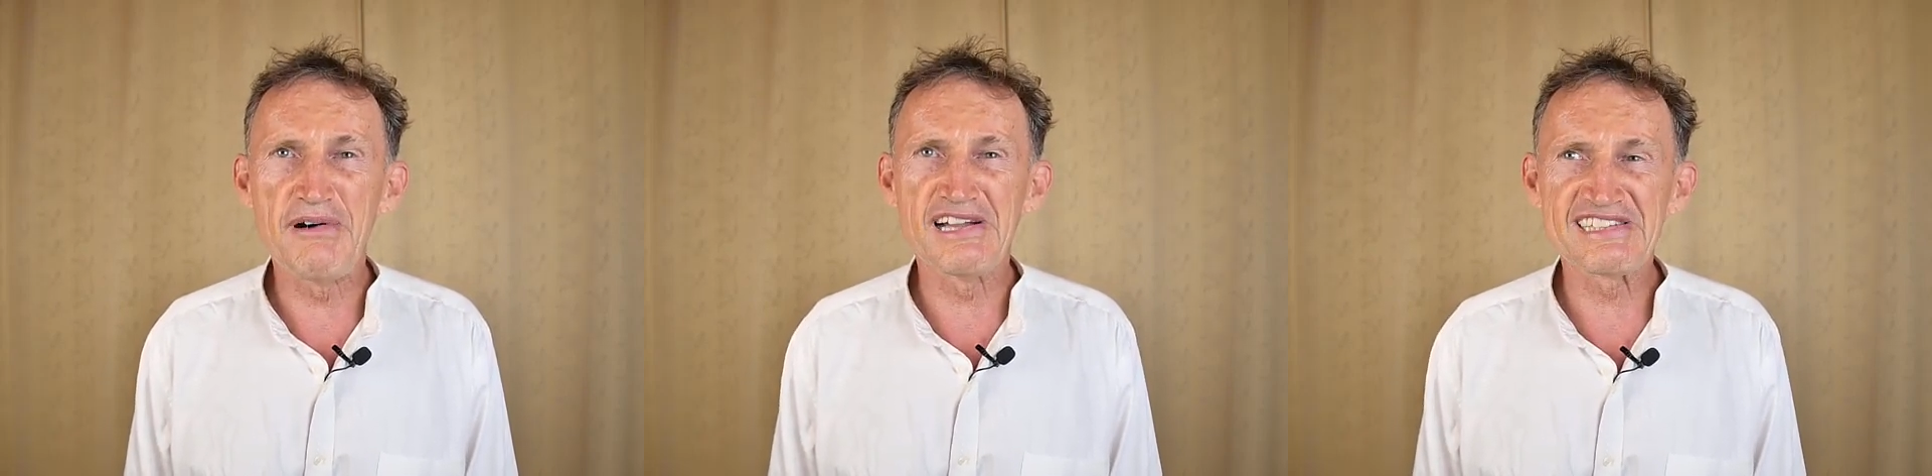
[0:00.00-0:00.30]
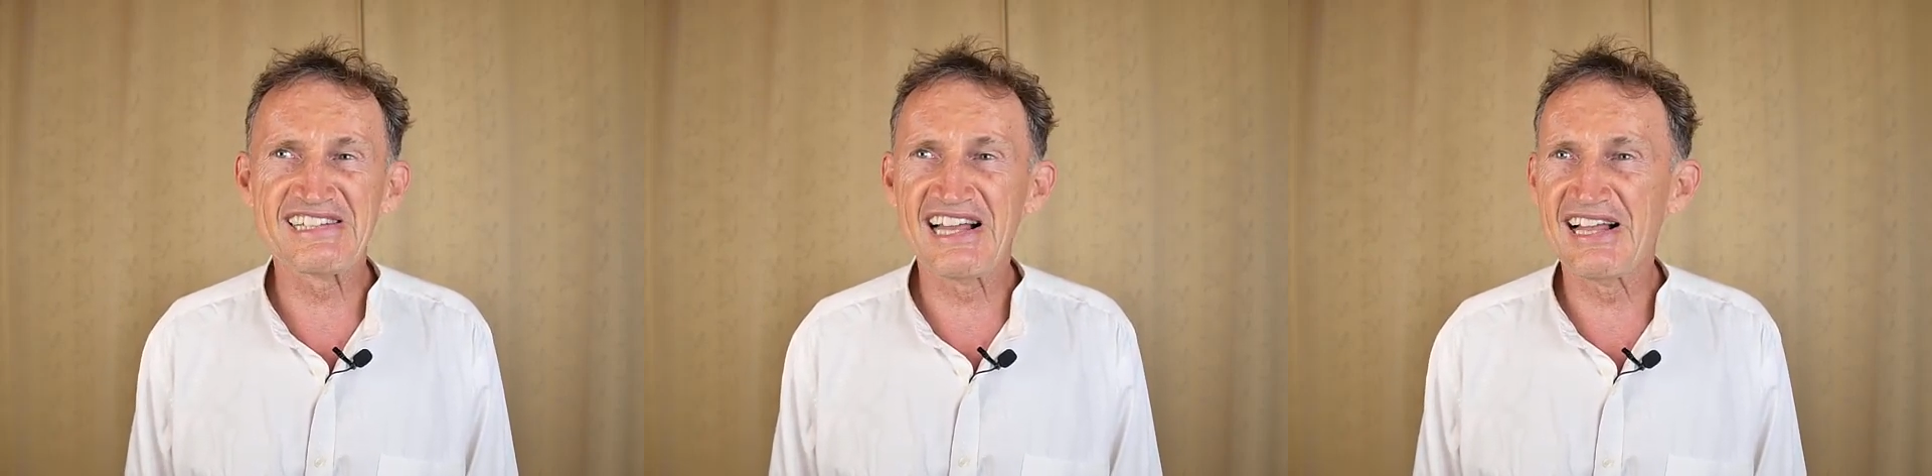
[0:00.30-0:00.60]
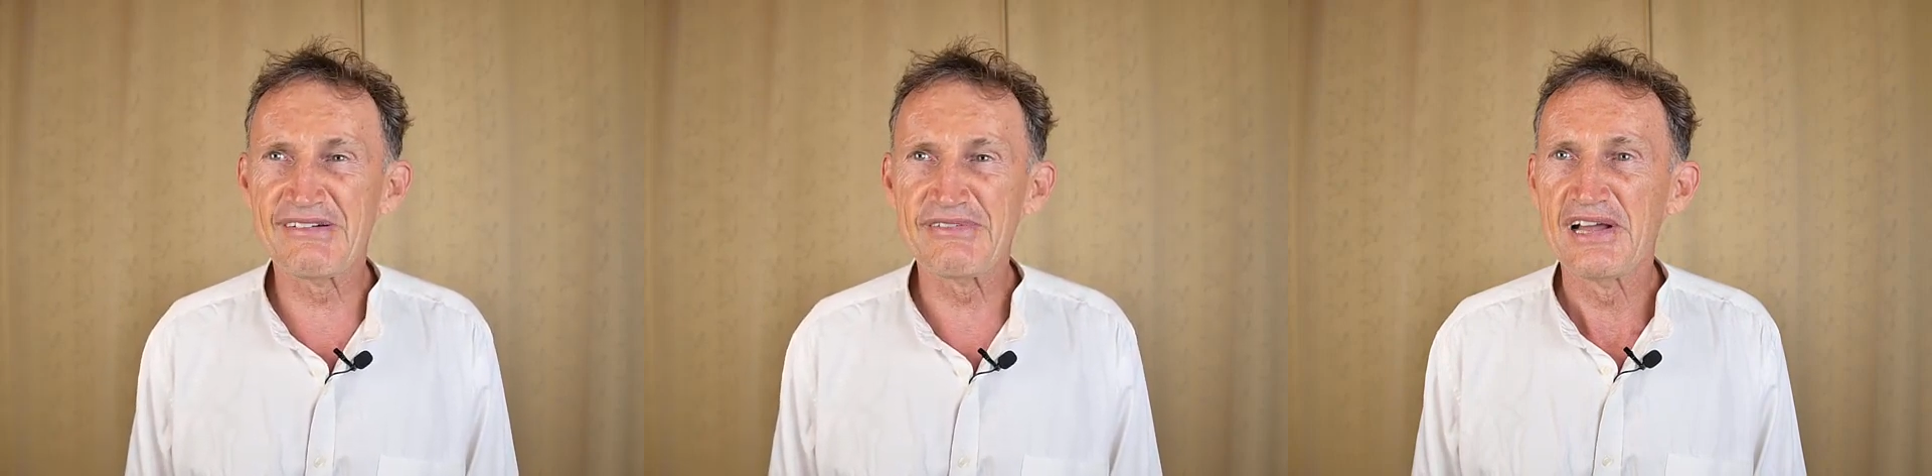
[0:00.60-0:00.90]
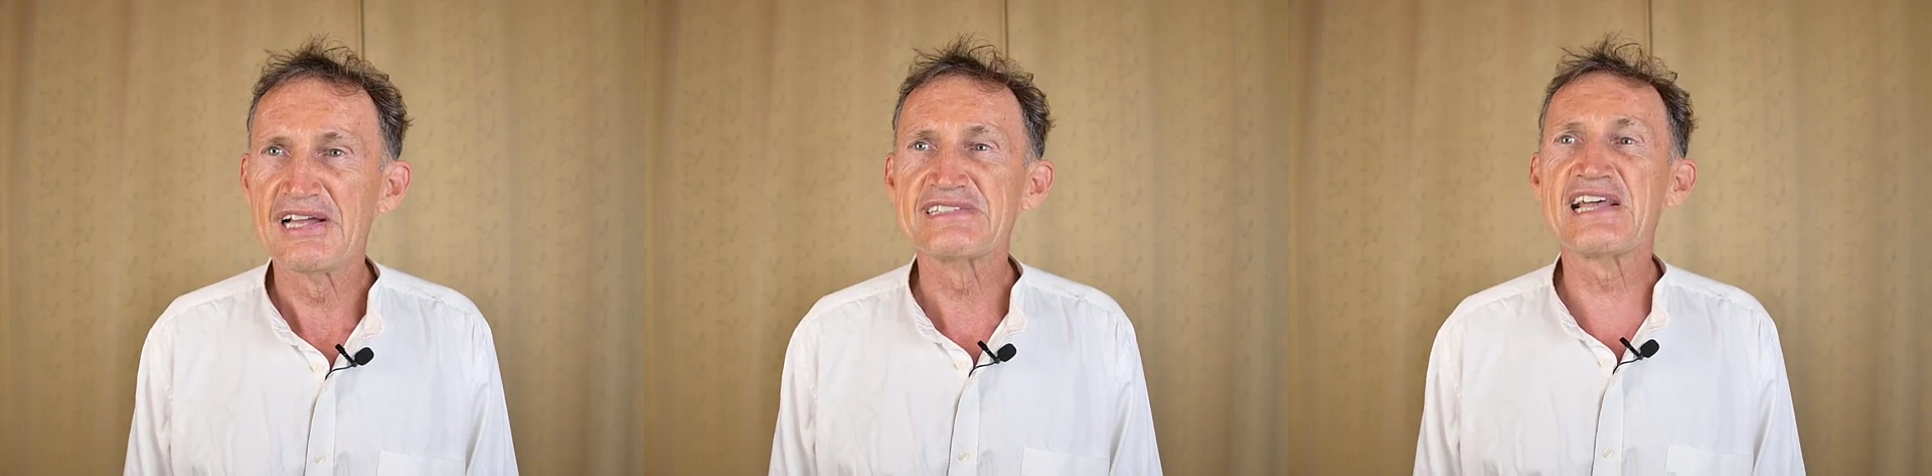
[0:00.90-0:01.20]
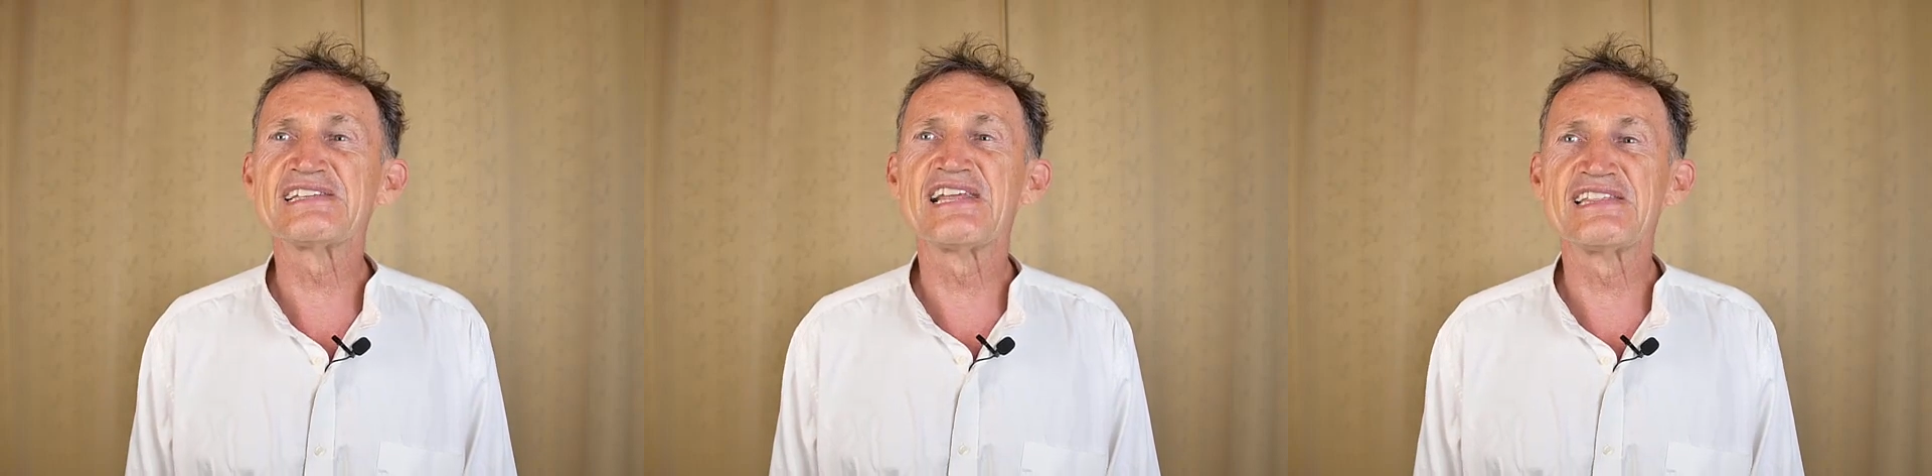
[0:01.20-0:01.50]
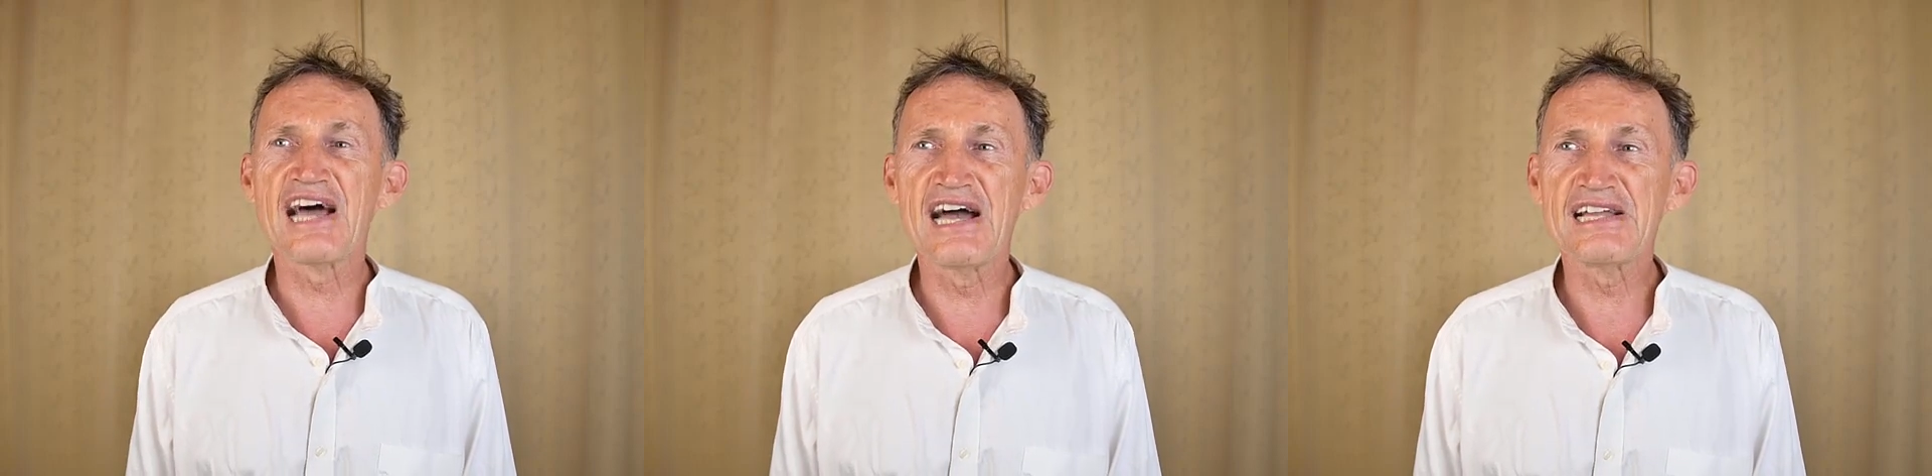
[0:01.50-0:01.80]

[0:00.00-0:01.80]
myself, they deny